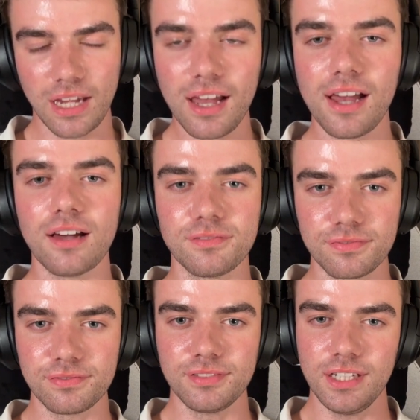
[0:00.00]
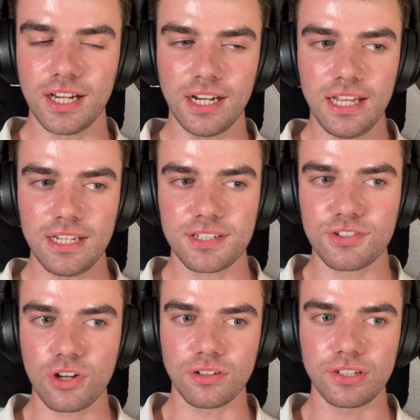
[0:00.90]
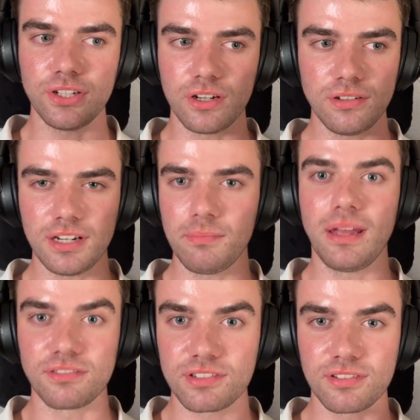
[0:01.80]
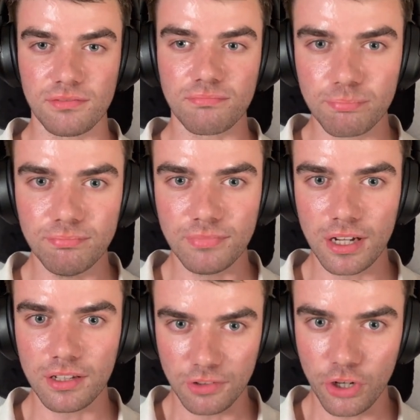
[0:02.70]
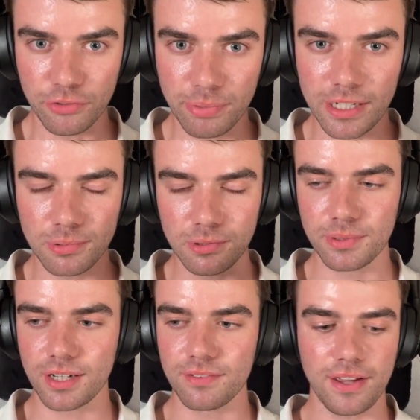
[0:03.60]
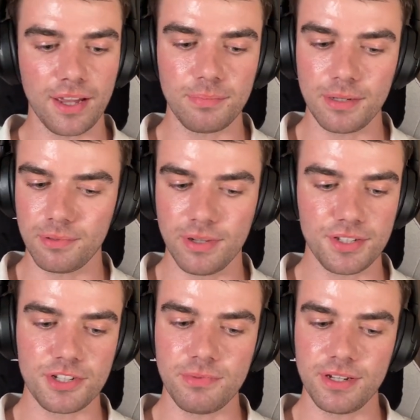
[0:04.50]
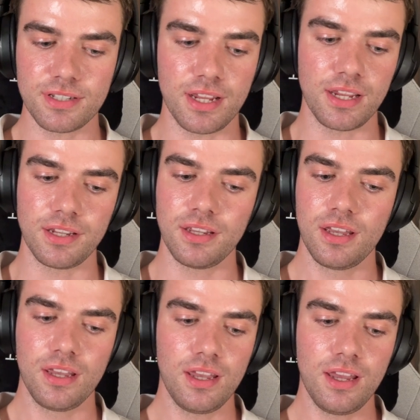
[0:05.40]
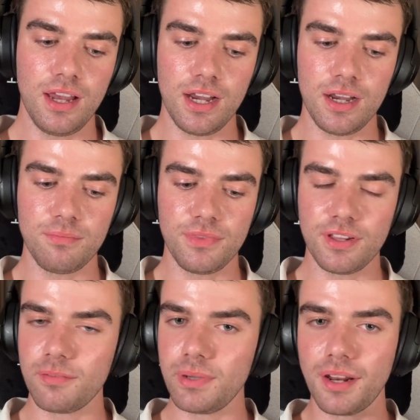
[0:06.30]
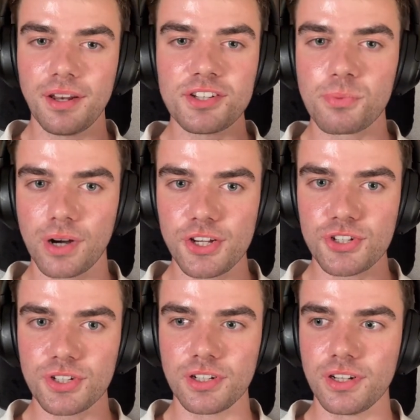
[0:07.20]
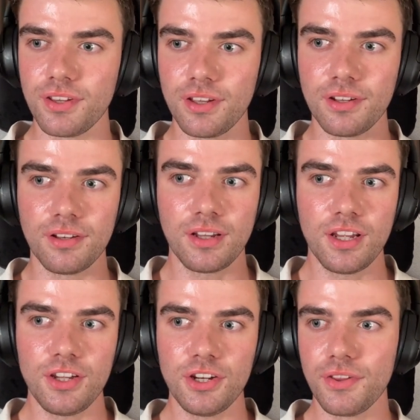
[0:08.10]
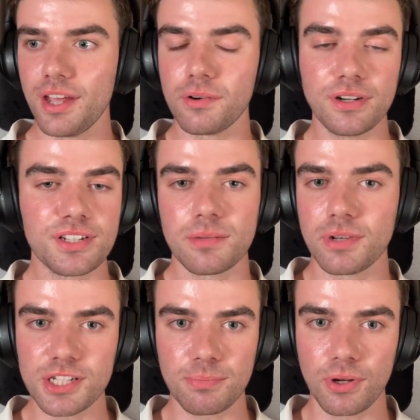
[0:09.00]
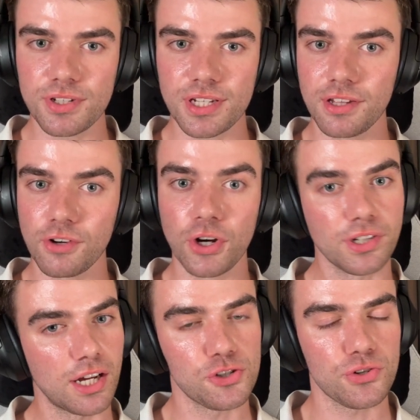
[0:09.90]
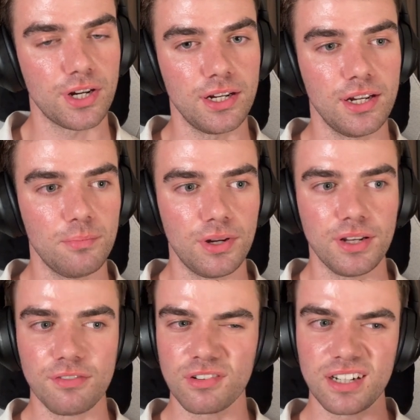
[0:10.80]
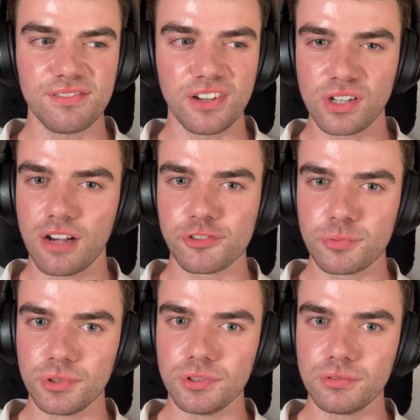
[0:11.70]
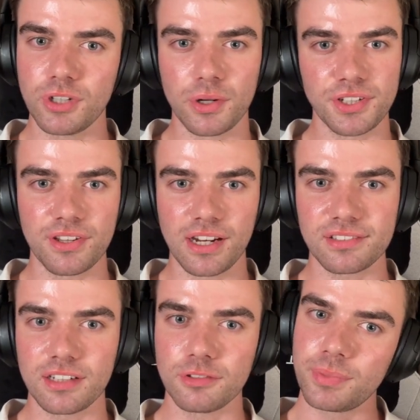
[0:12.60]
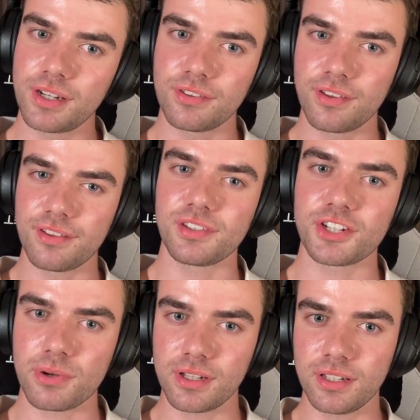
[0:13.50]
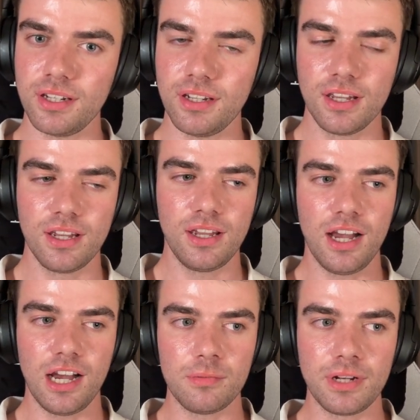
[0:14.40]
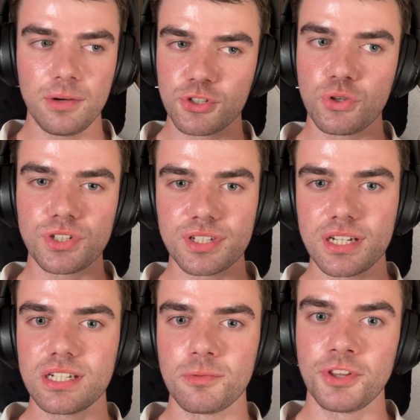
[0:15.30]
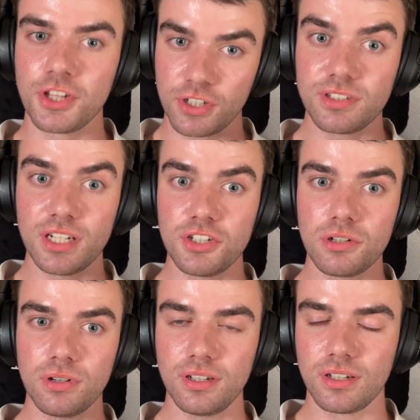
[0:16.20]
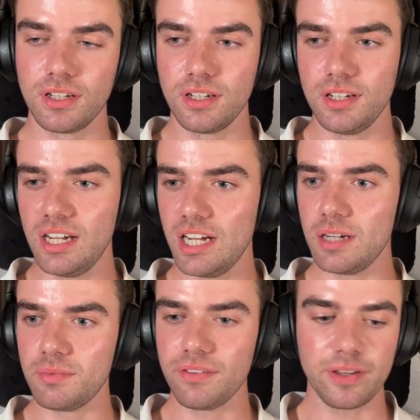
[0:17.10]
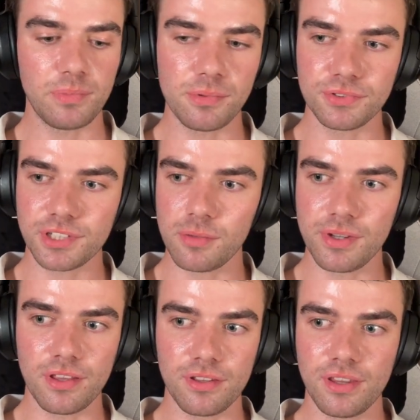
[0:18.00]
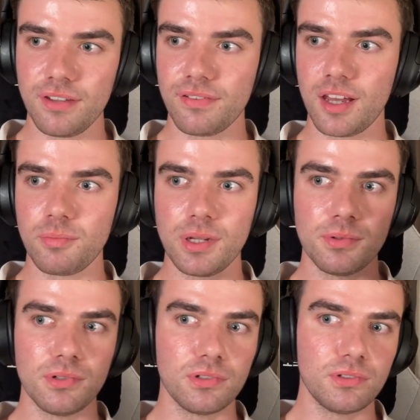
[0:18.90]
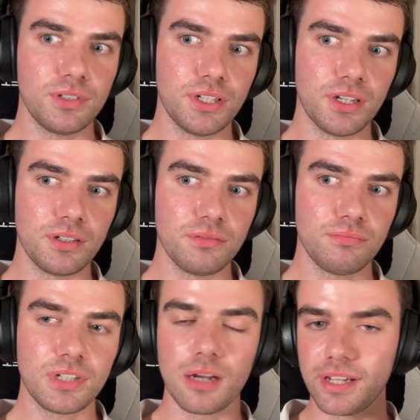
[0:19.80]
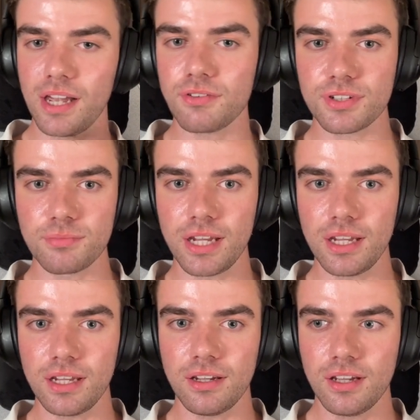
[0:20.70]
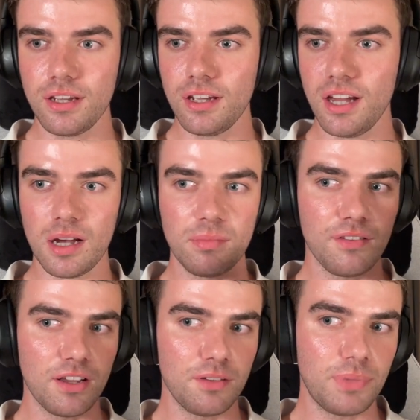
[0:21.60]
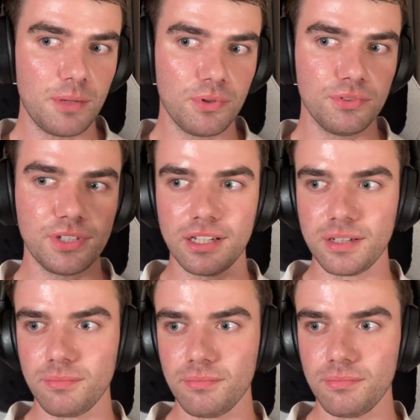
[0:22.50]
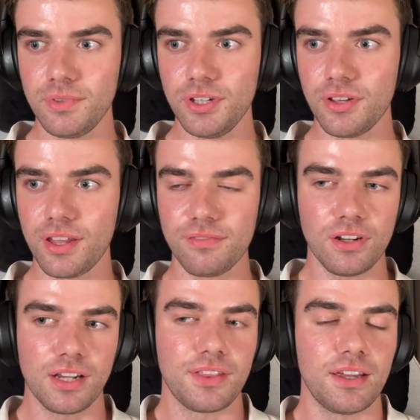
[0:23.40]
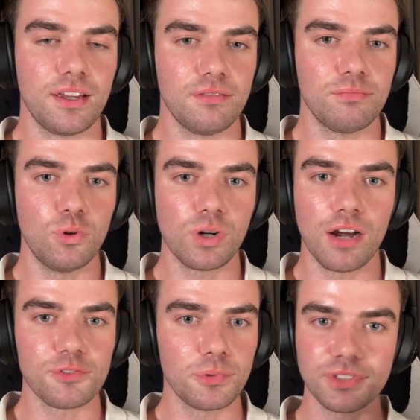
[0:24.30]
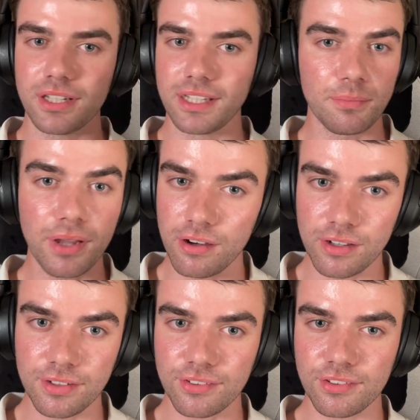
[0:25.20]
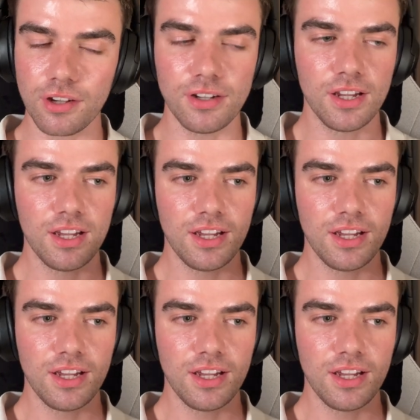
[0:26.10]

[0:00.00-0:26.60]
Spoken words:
I have, and it's not, an immense load of people, but I've had people message me saying that I've been an inspiration, and then, they were in similar spots in their own country, but never really felt comfortable going to the next level because of their sexuality. And it was good to see someone that did do it. I've had people tell me that they've had people, coming out to me. I've had people telling, they felt like they're more comfortable telling their parents. So